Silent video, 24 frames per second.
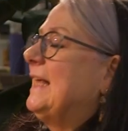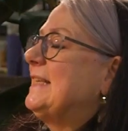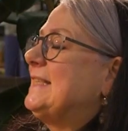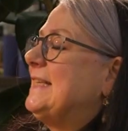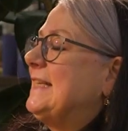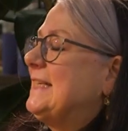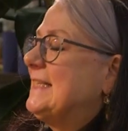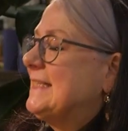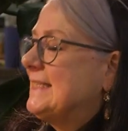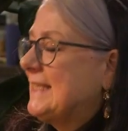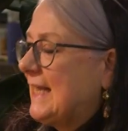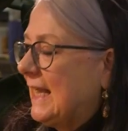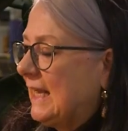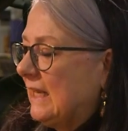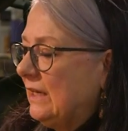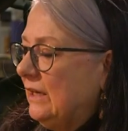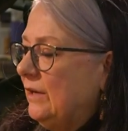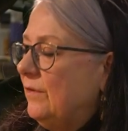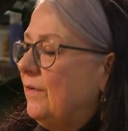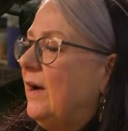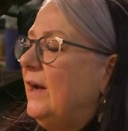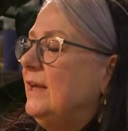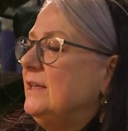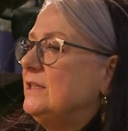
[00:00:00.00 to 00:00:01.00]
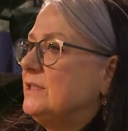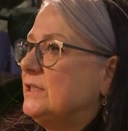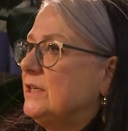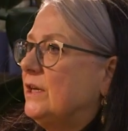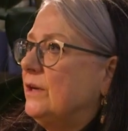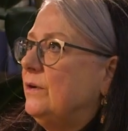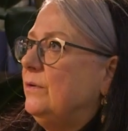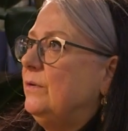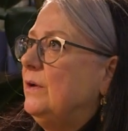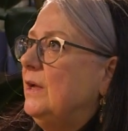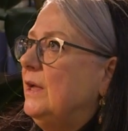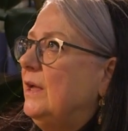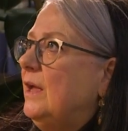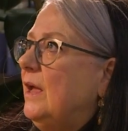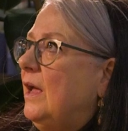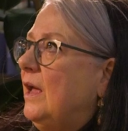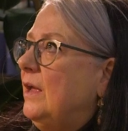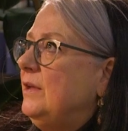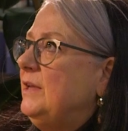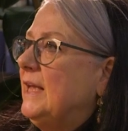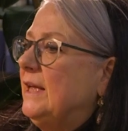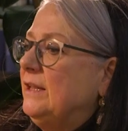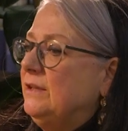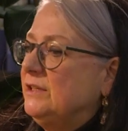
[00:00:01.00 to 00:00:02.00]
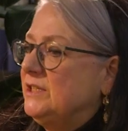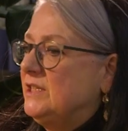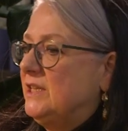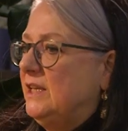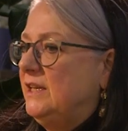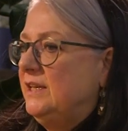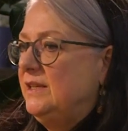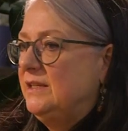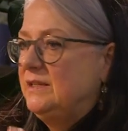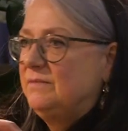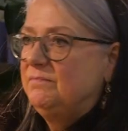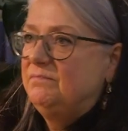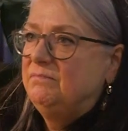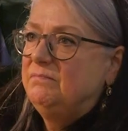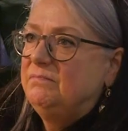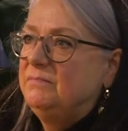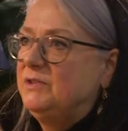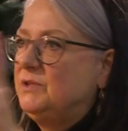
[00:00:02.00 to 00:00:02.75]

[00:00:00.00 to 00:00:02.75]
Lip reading: That's exactly right. So Yeltsin is